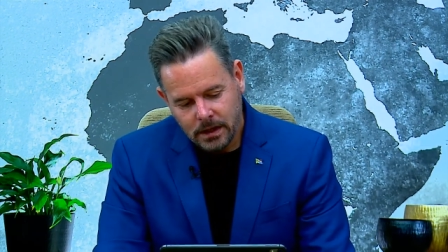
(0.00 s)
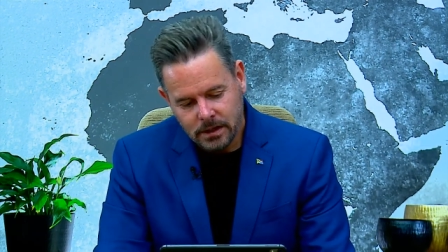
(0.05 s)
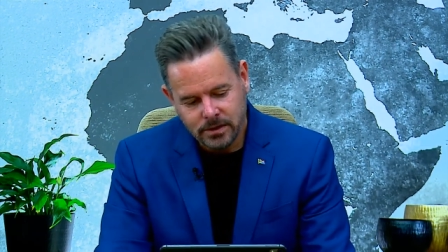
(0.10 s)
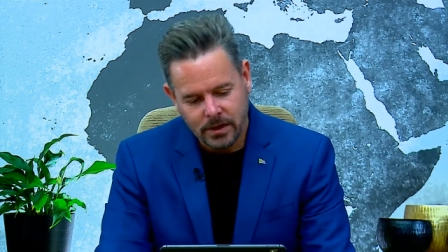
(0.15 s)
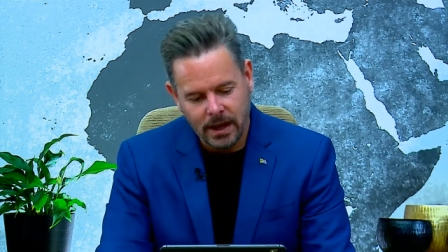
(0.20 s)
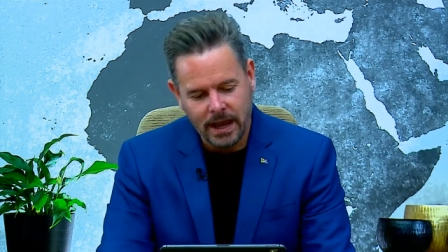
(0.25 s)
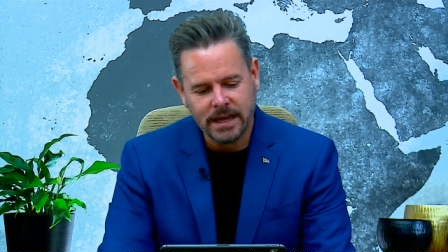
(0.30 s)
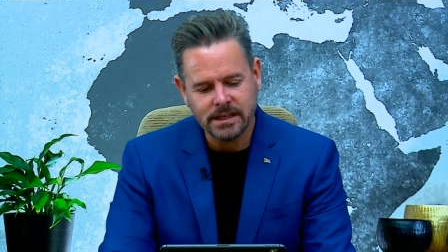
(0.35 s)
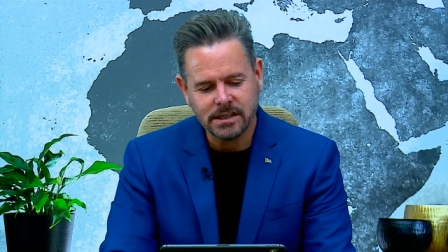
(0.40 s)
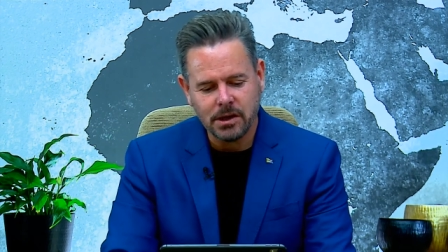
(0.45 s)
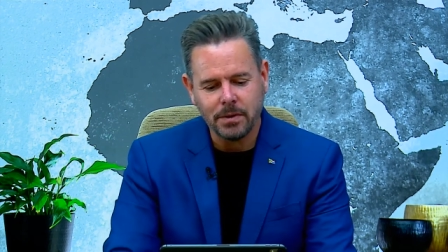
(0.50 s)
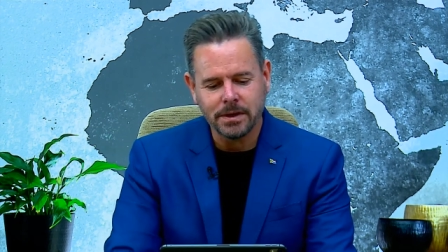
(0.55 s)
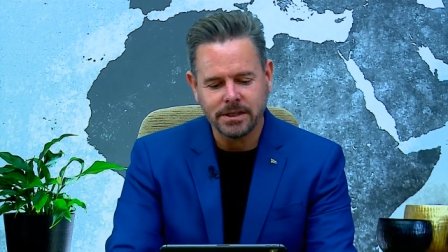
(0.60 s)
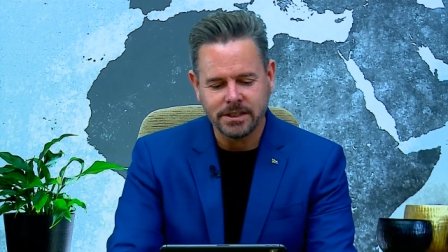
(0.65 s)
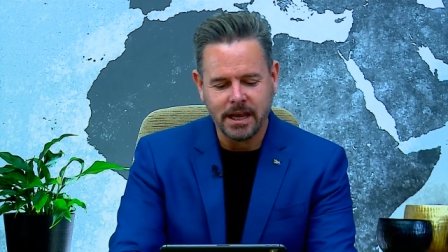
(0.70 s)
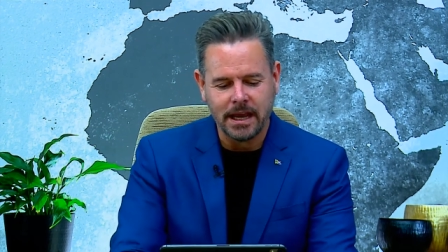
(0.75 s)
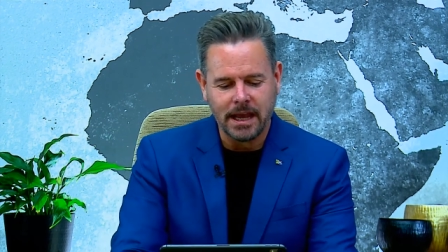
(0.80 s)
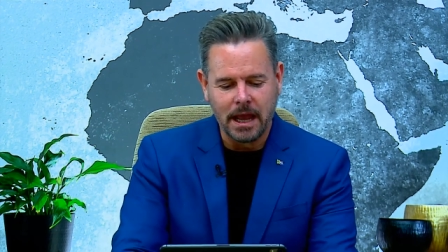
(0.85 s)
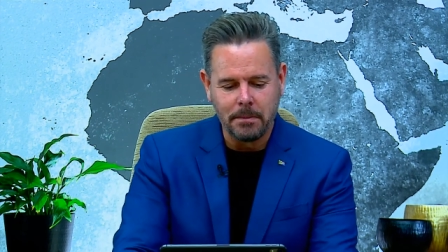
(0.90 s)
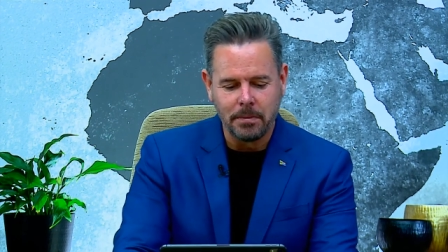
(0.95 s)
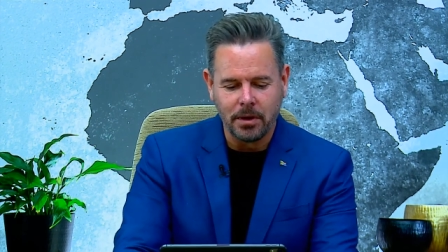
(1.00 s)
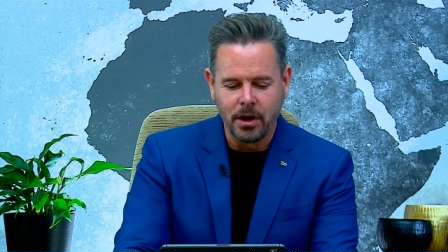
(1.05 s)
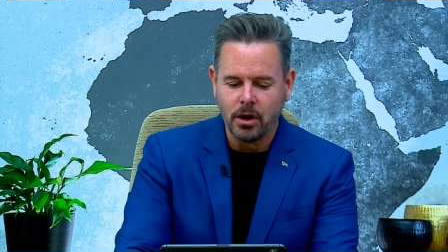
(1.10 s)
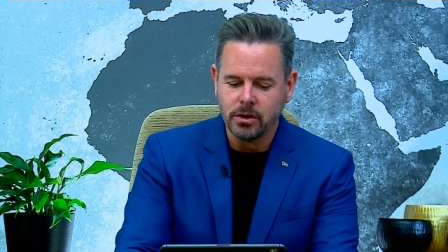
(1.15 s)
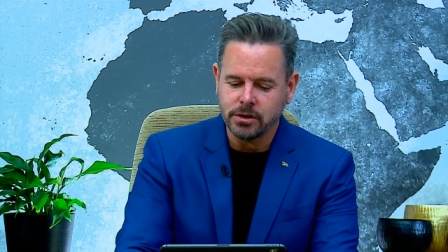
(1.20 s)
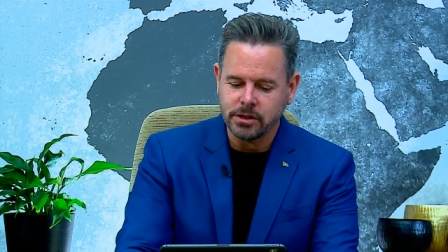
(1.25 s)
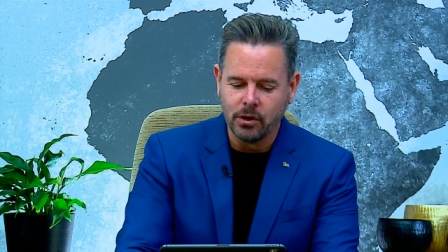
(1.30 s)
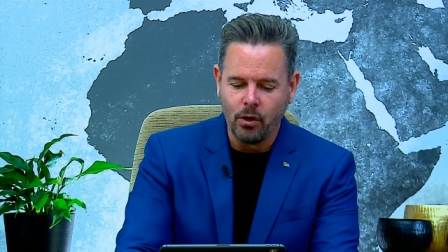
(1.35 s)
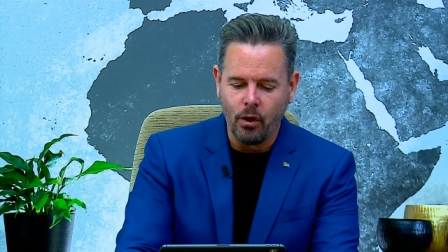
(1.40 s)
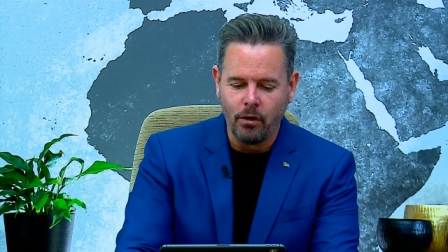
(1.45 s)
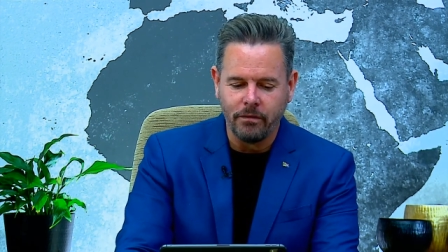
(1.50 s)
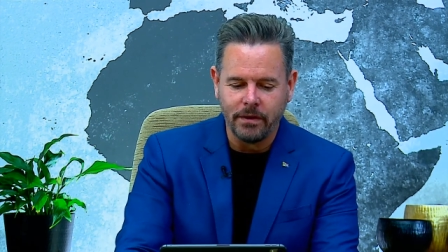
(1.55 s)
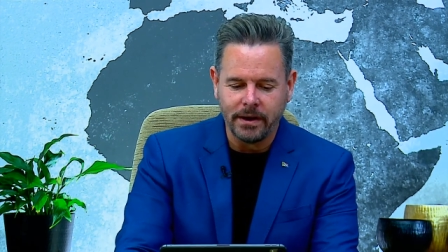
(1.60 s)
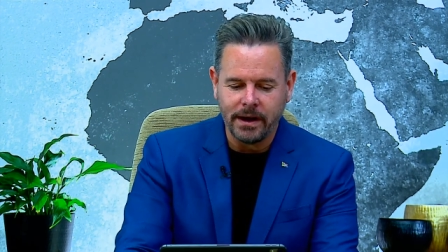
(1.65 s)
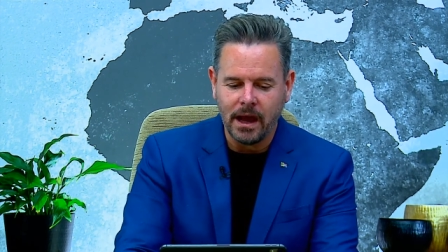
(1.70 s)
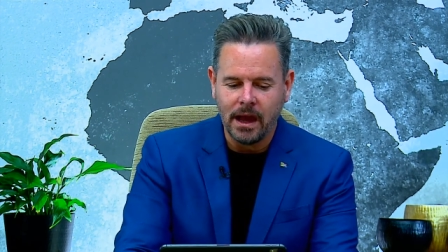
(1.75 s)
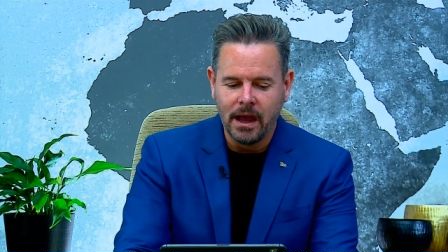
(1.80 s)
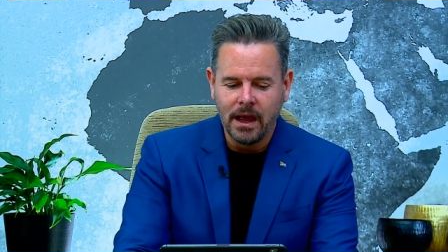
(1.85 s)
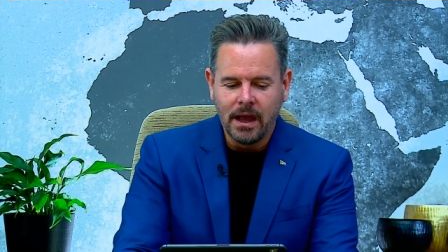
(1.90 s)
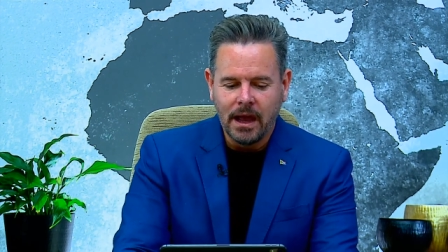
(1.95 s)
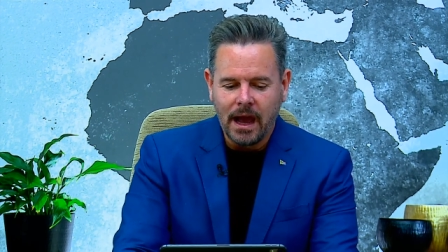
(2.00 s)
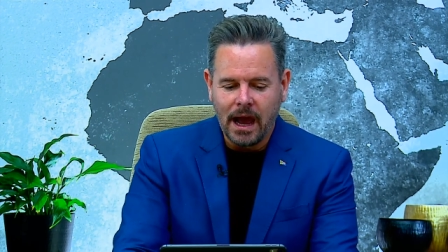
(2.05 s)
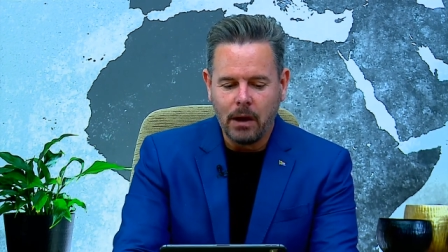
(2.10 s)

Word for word: So as I was saying, I'm closing off and I,